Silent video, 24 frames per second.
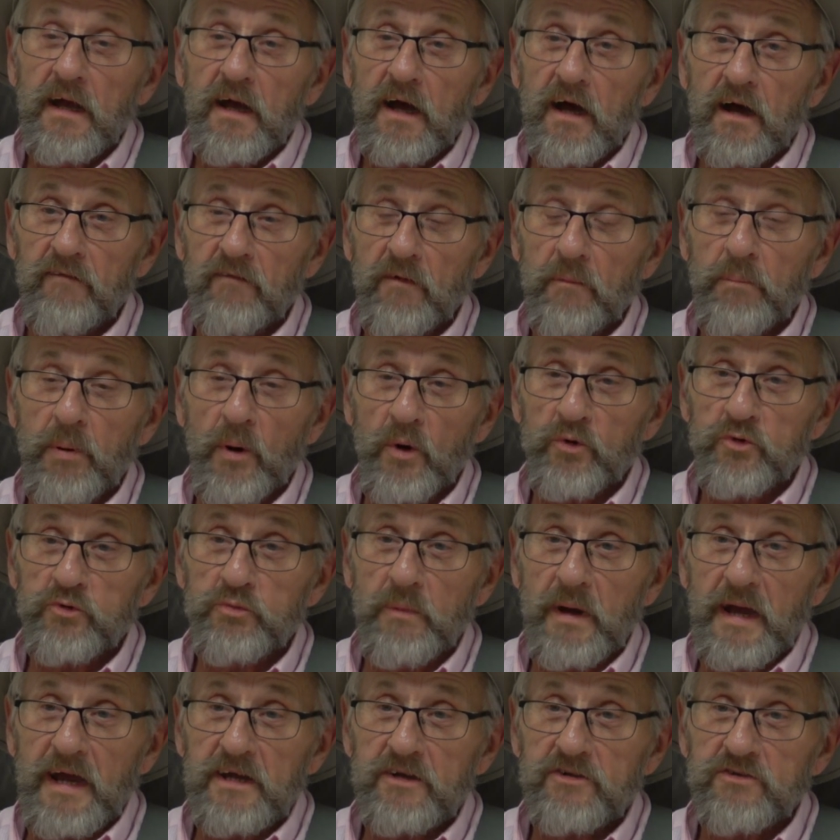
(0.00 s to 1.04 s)
of a
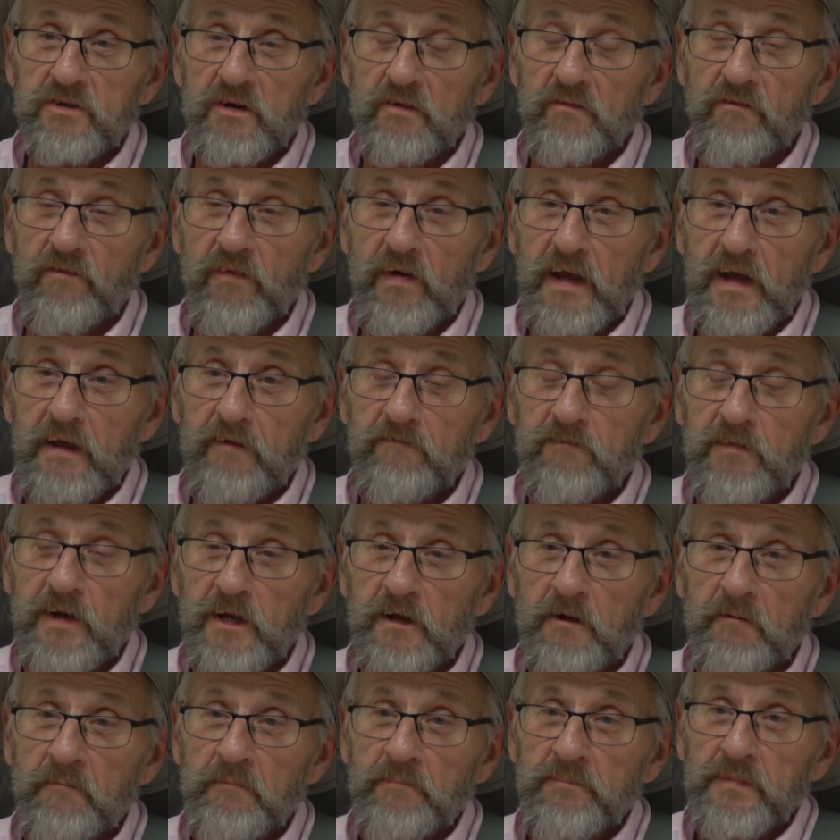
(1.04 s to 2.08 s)
postmaster in
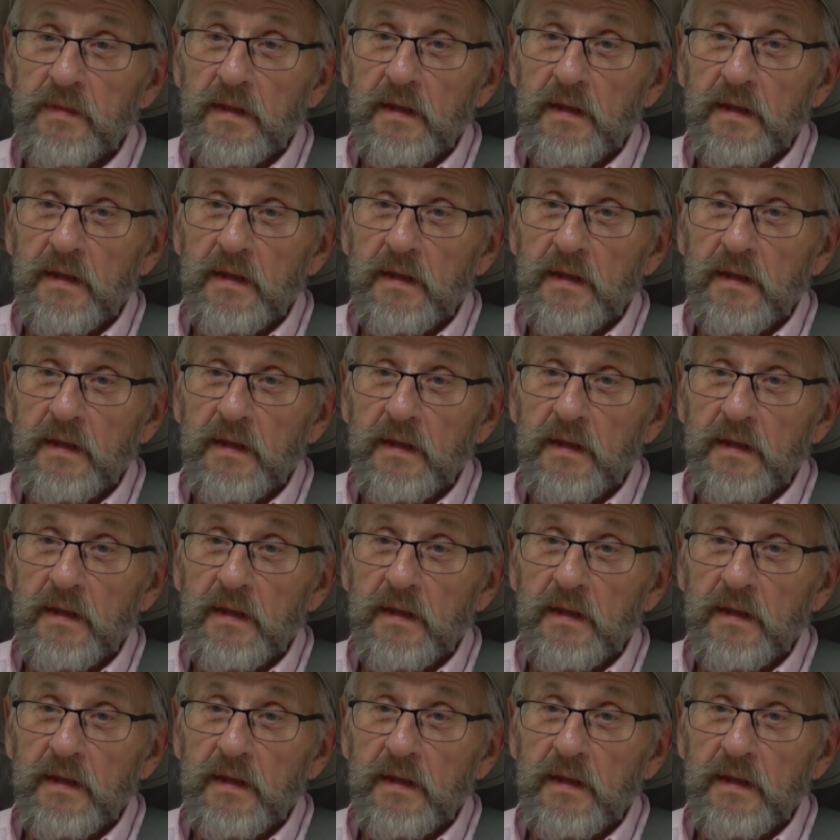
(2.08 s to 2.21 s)
Fayetteville,